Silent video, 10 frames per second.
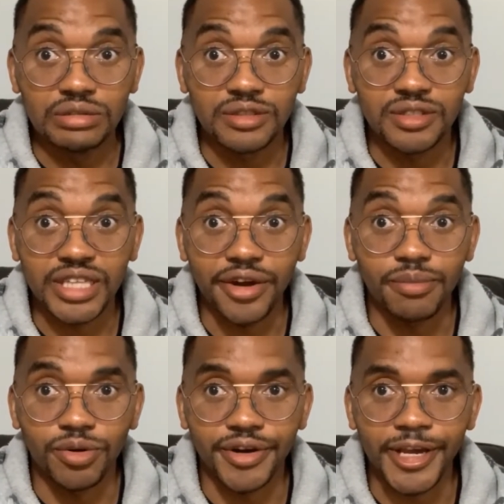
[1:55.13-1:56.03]

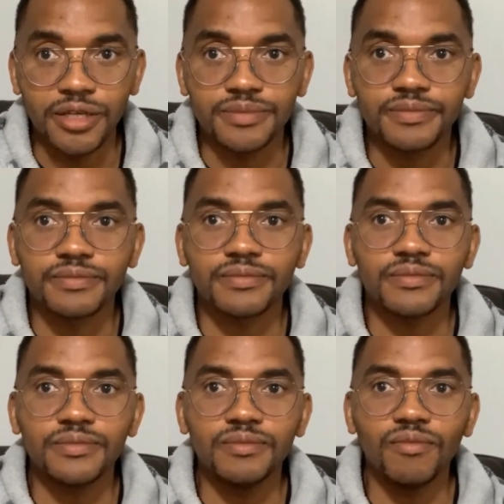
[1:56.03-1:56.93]
Terrible, right?
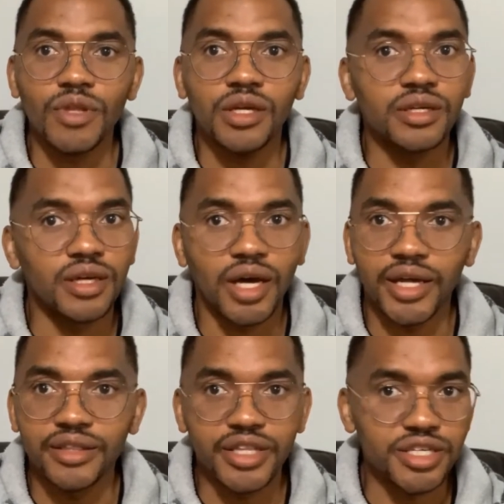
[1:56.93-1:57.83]

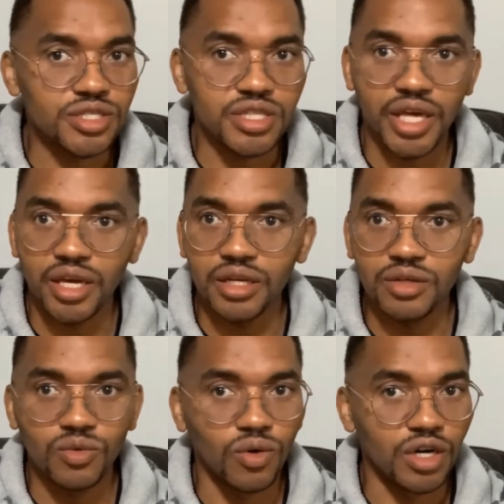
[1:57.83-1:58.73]
And this thing
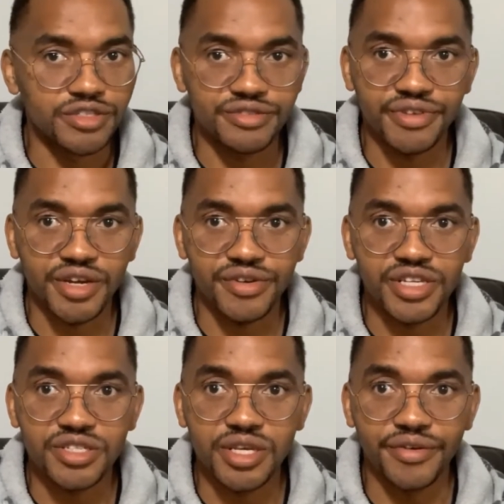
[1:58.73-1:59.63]
was very
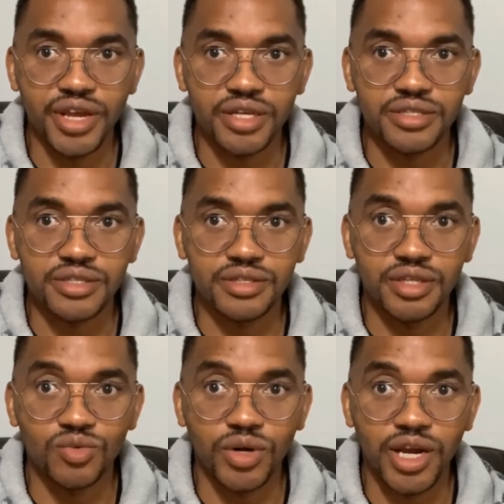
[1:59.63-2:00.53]
serious.
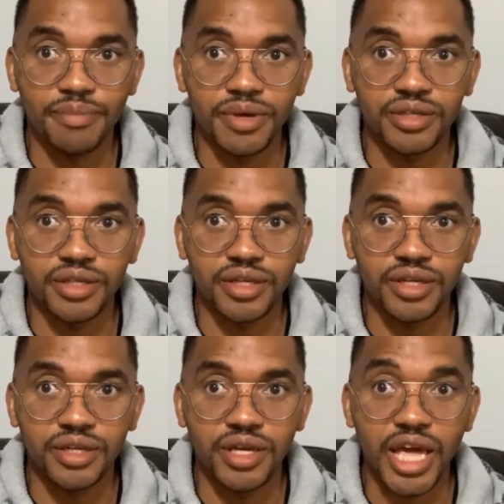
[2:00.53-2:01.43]
Then what happened?
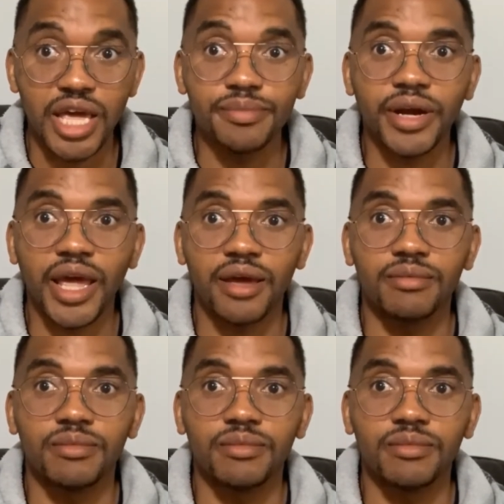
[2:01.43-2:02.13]
Abraham